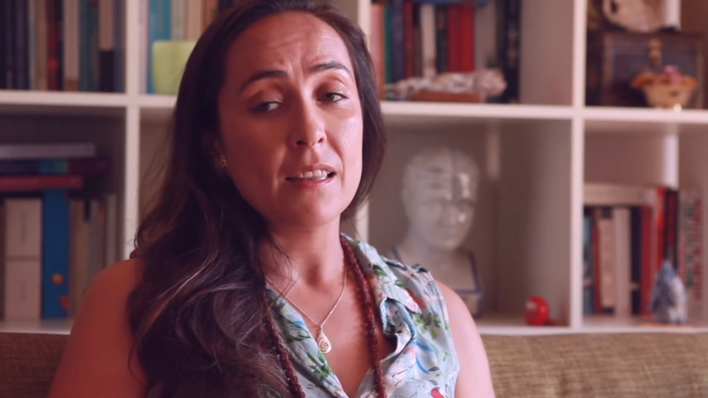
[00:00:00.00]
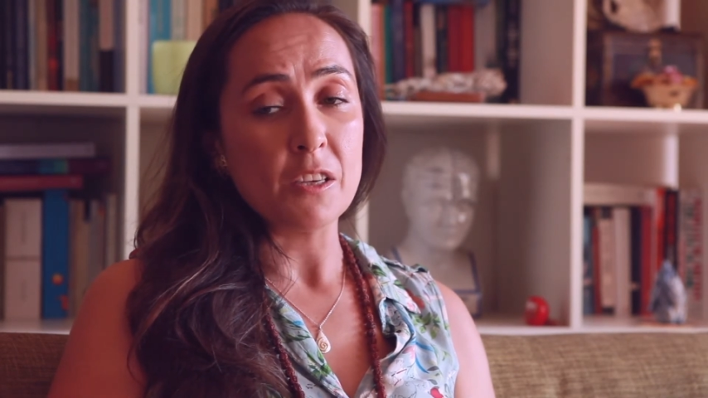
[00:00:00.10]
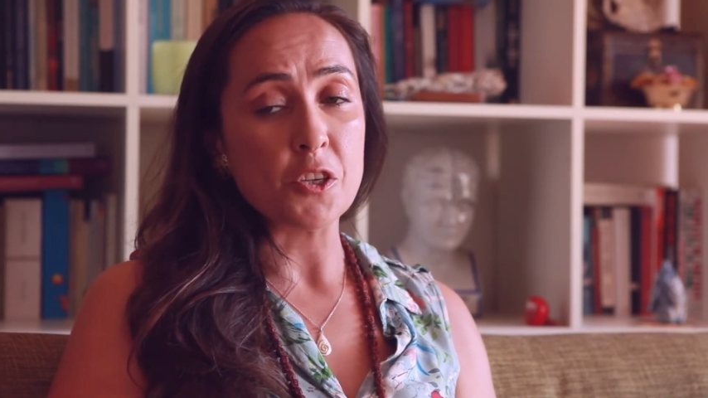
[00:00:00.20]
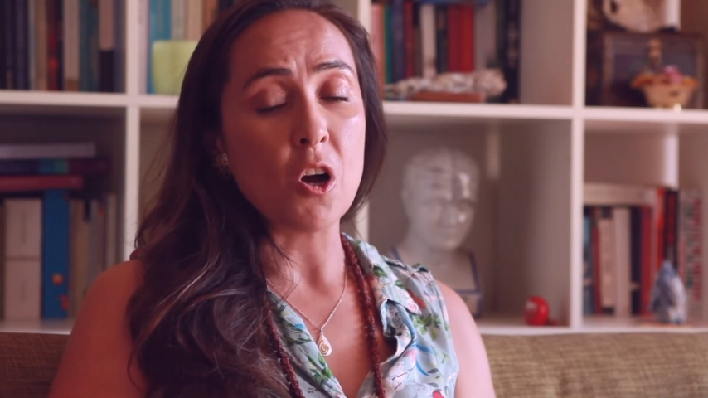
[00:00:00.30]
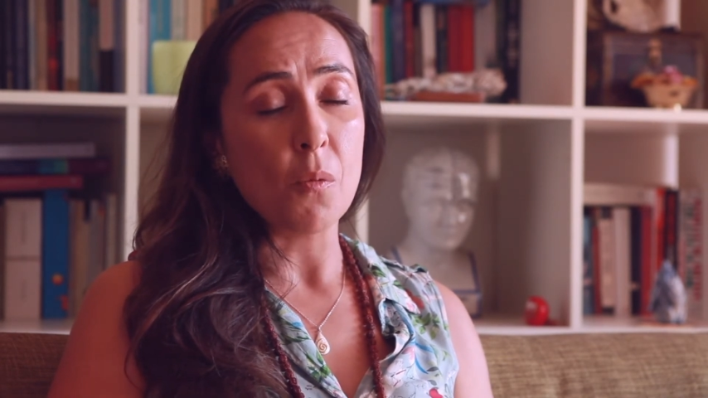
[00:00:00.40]
the
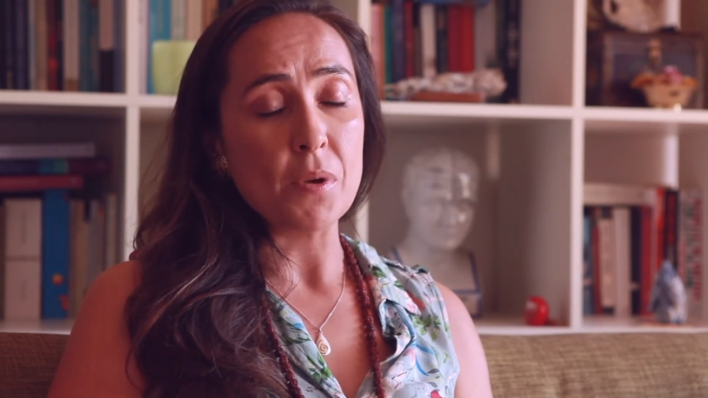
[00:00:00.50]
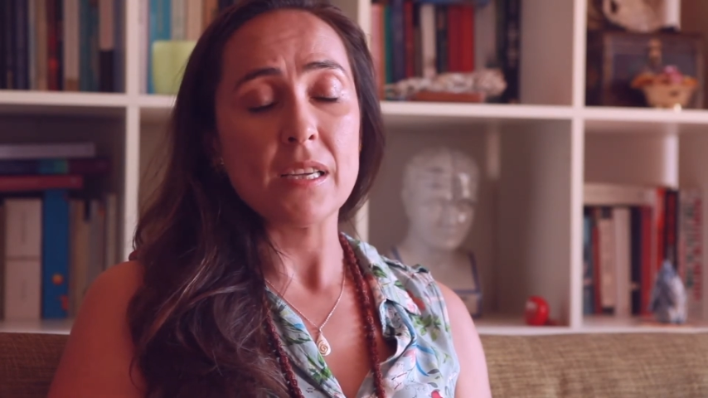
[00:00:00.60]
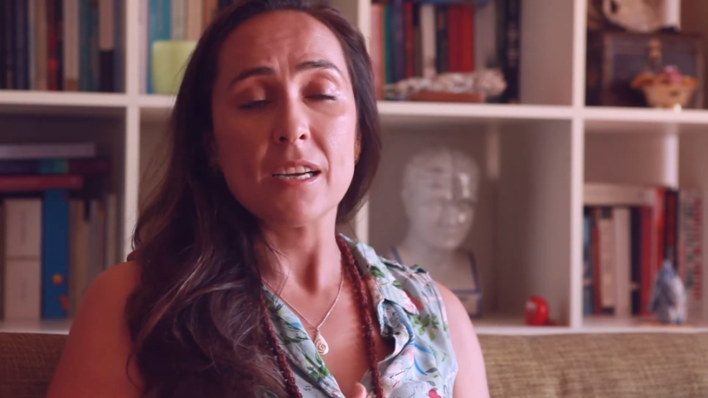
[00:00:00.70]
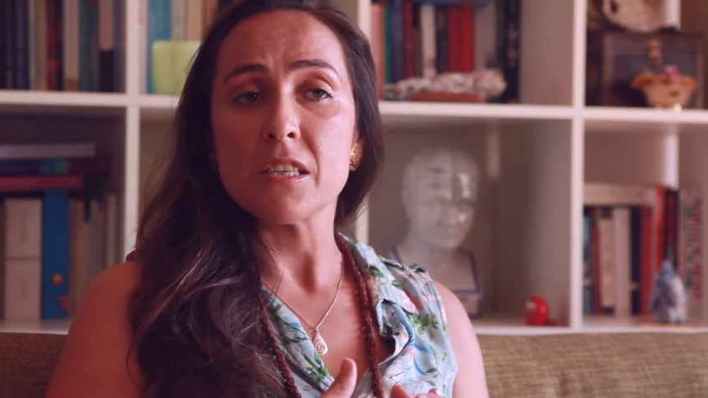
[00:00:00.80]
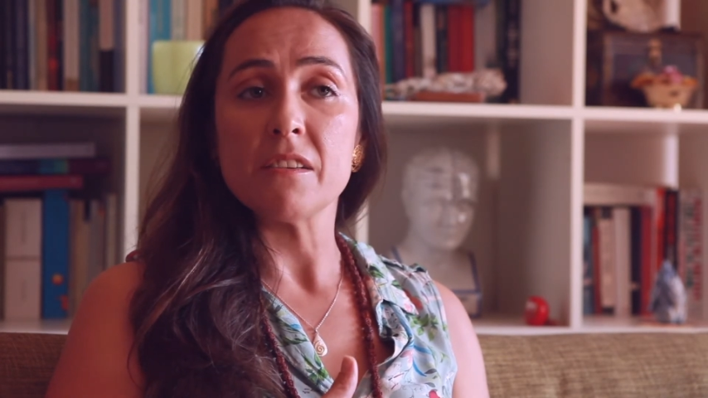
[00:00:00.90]
job is
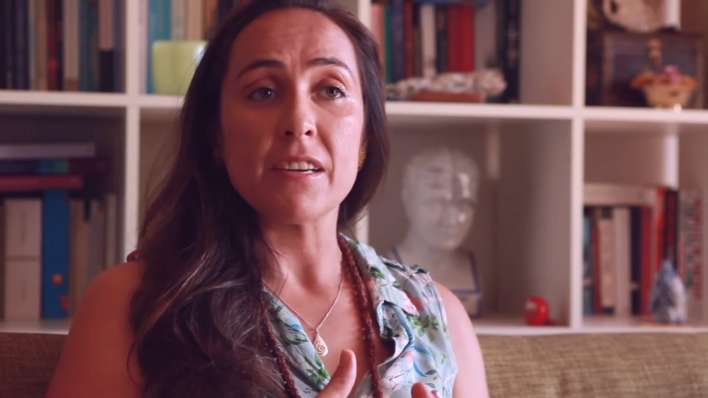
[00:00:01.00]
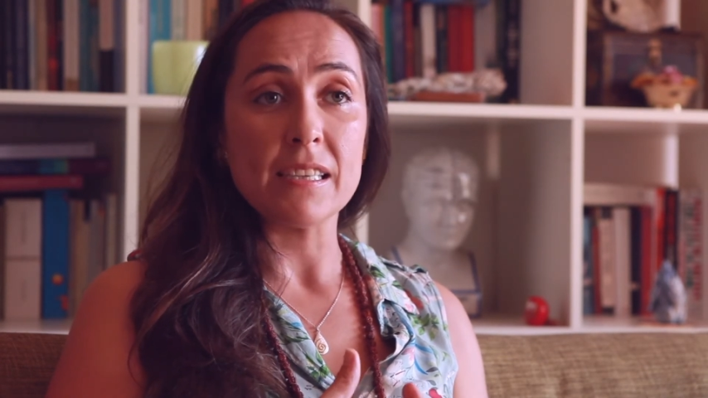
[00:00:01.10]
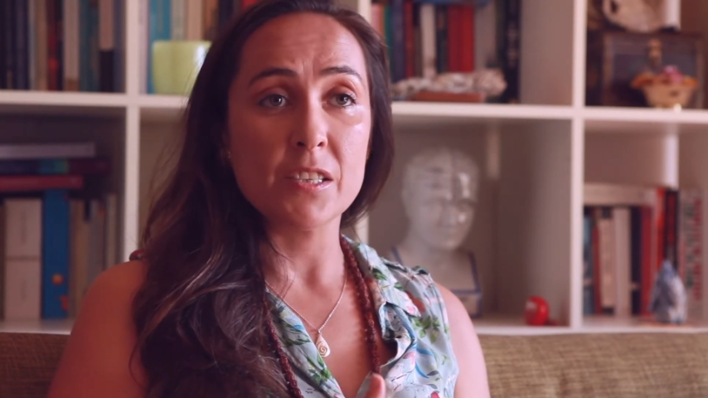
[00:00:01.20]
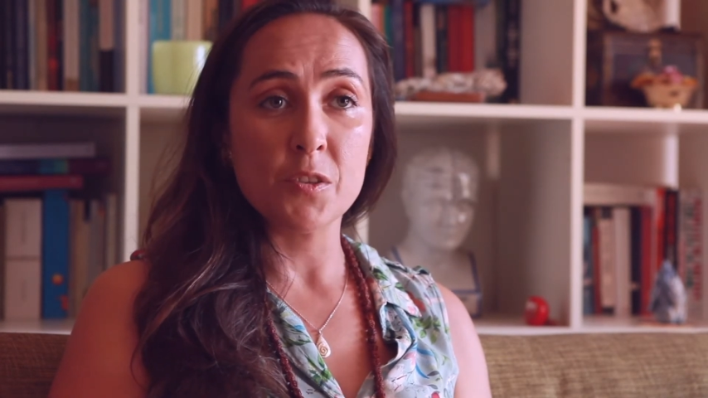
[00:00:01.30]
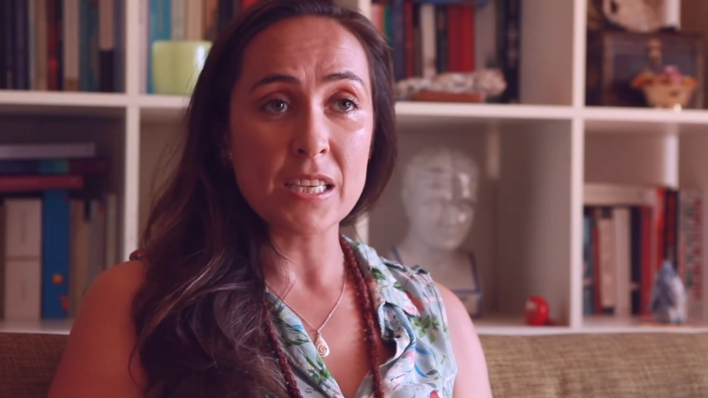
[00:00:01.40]
actually very
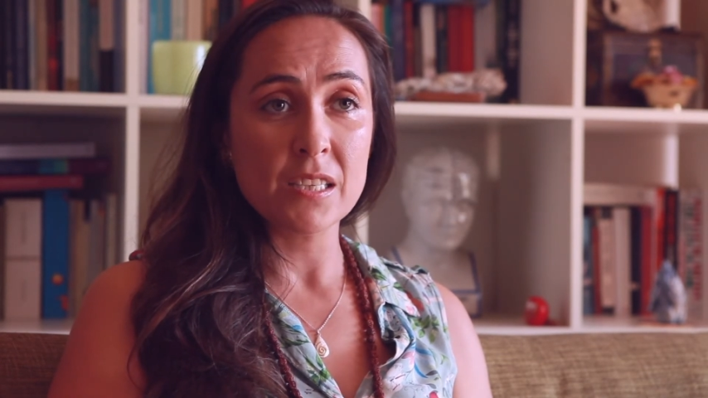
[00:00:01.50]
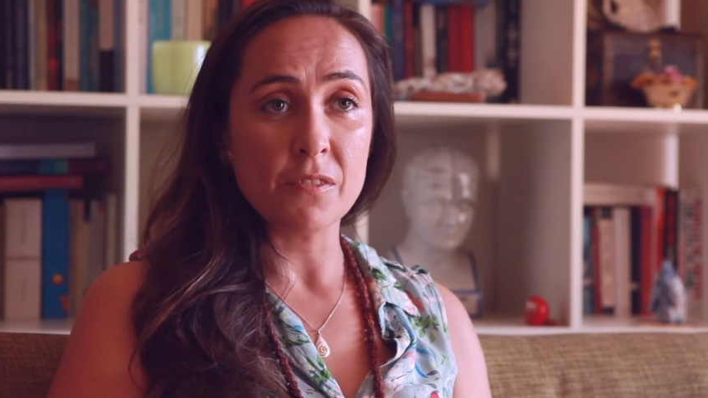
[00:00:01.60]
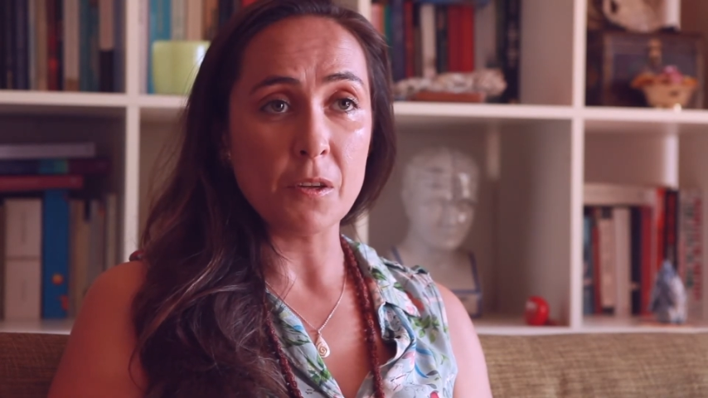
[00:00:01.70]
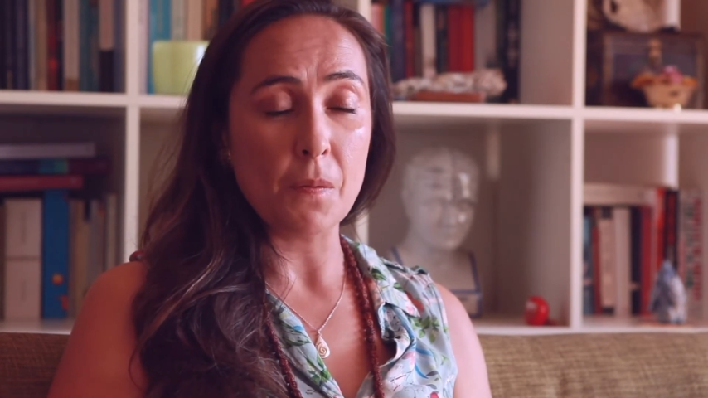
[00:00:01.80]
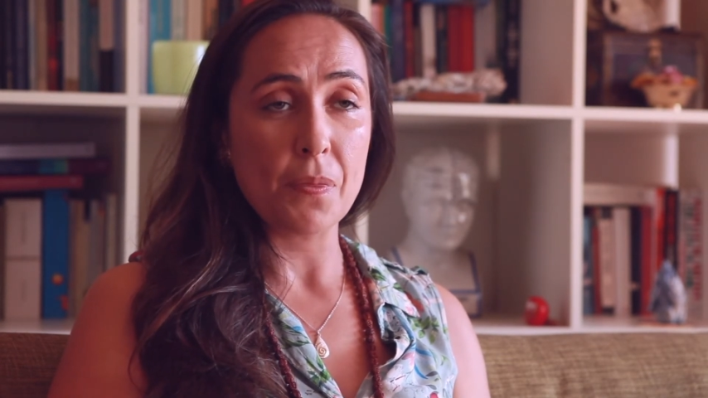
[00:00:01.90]

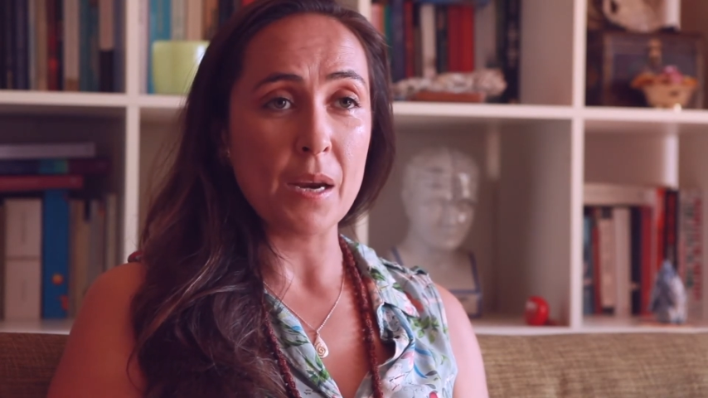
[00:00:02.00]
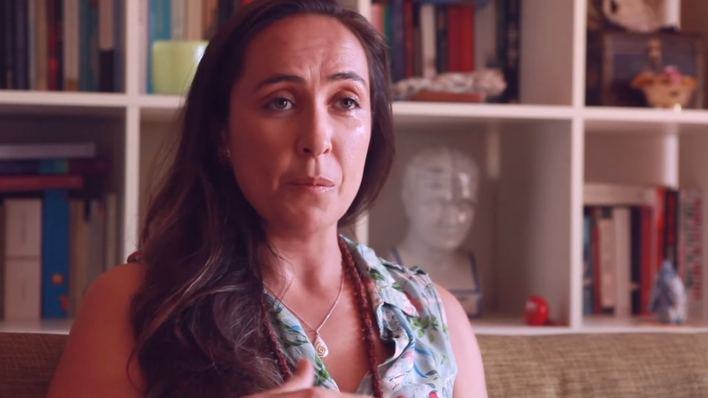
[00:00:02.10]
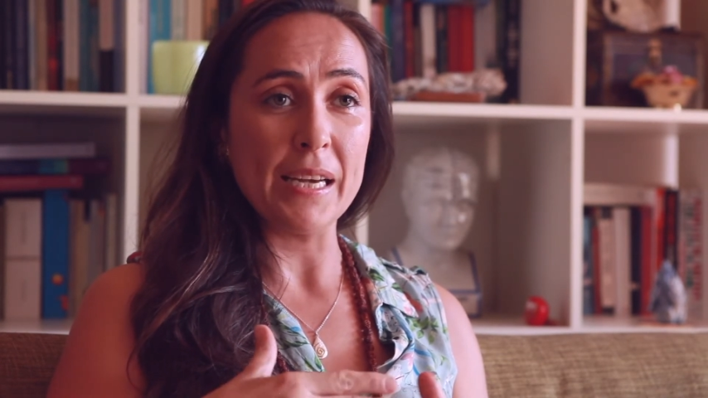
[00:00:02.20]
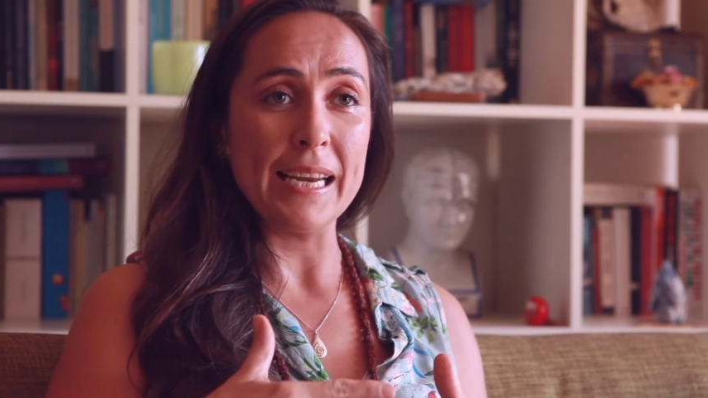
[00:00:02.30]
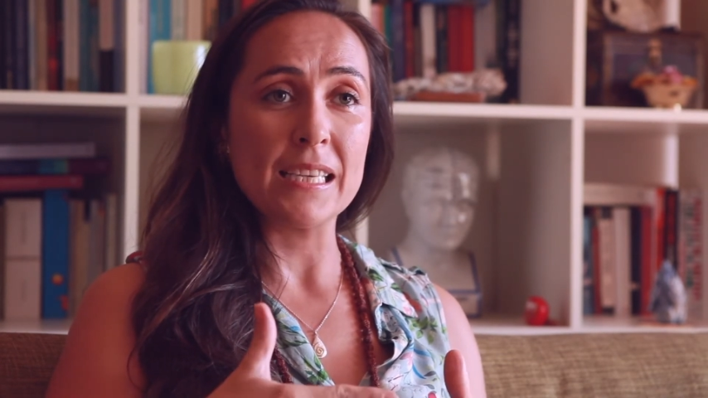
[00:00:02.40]
stressful, and
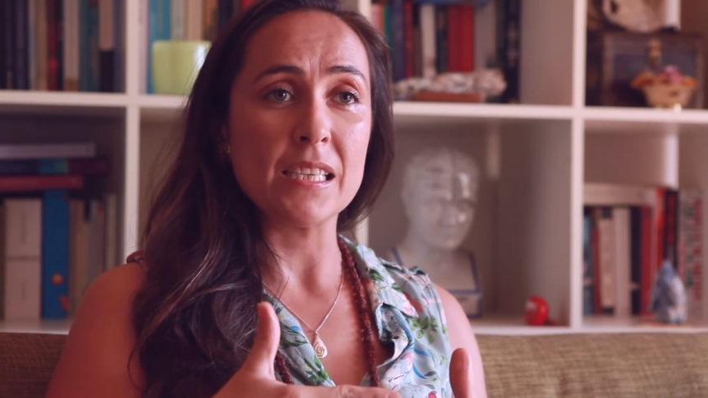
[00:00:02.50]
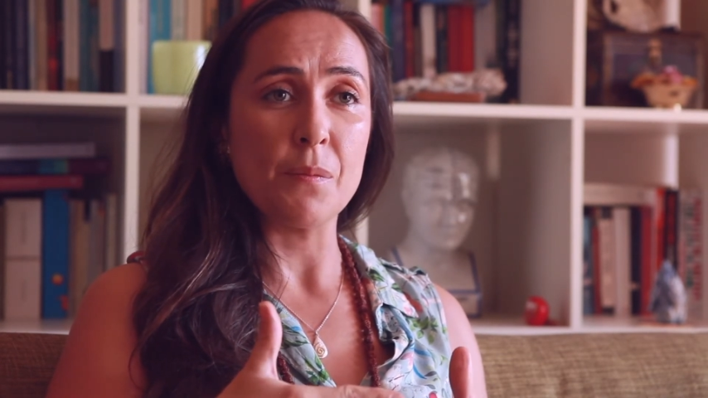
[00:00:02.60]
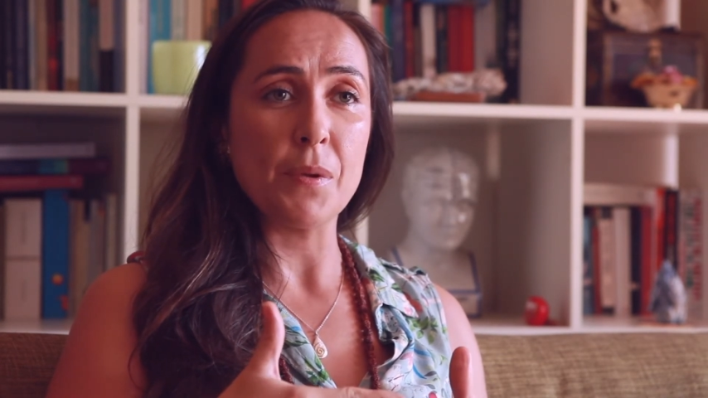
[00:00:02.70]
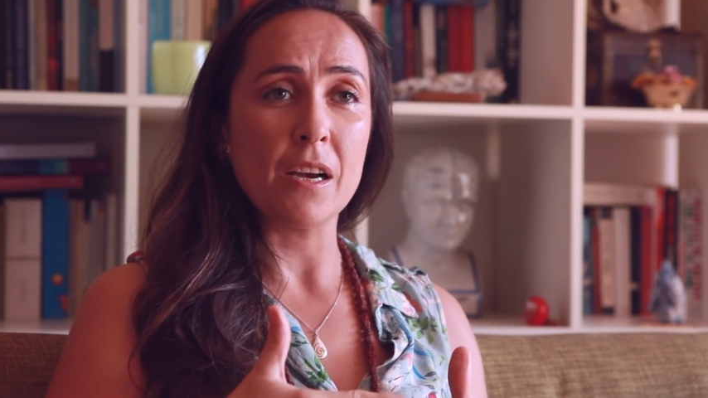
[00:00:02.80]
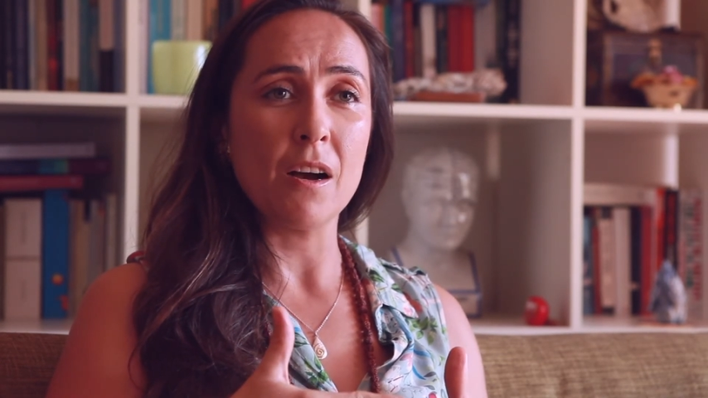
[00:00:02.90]
we need to
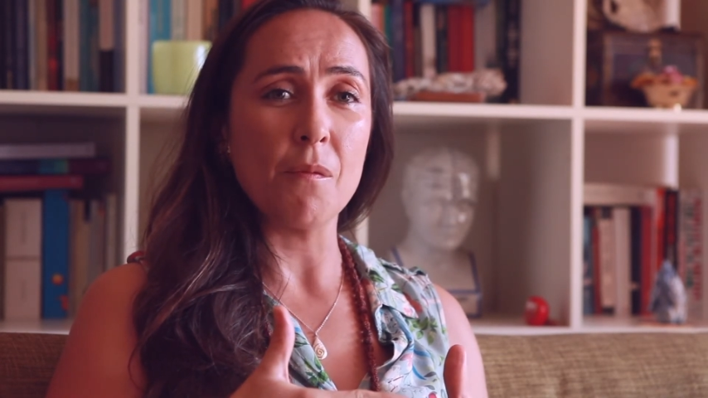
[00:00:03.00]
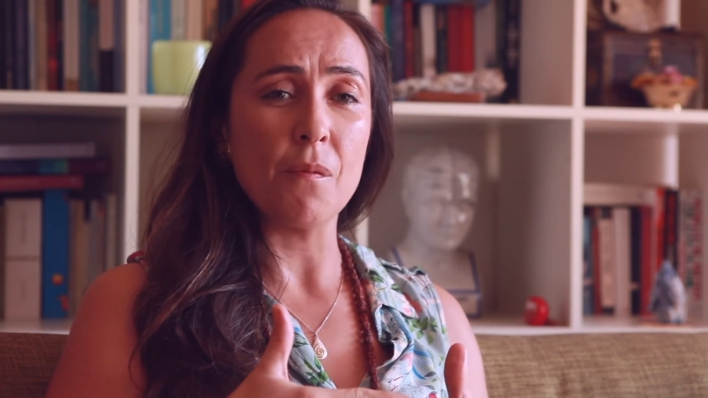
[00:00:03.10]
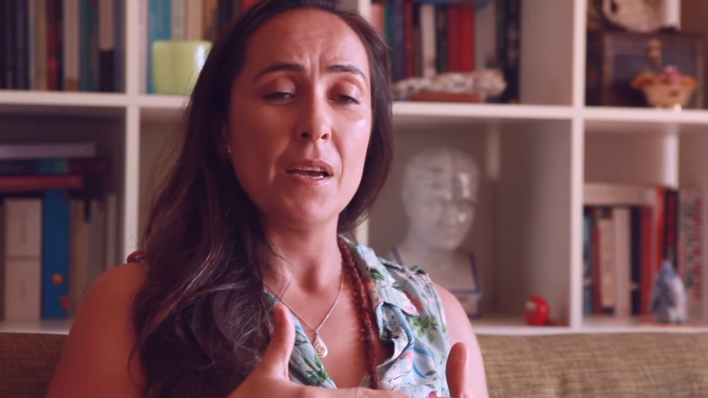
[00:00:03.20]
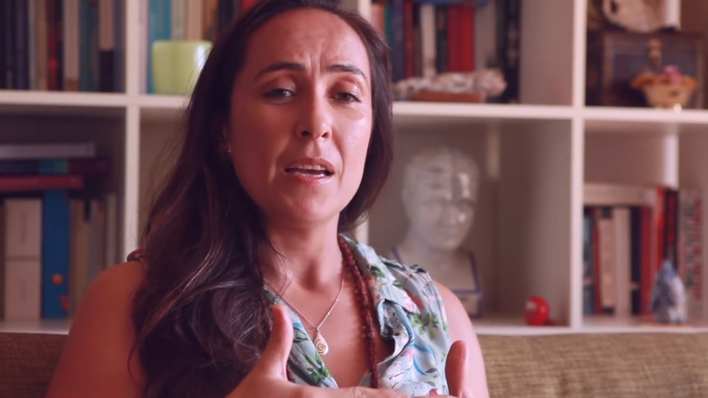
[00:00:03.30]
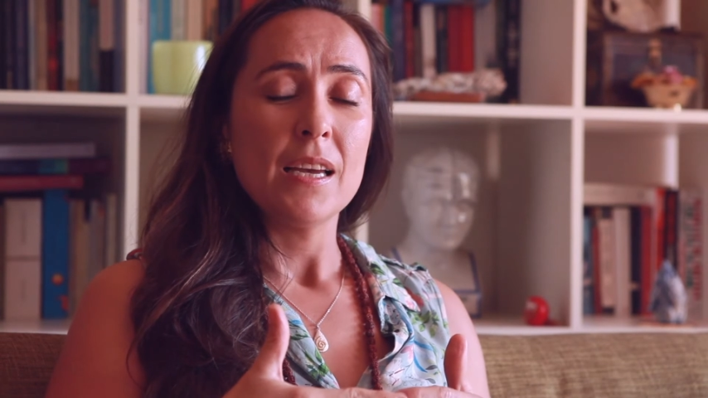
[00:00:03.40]
become,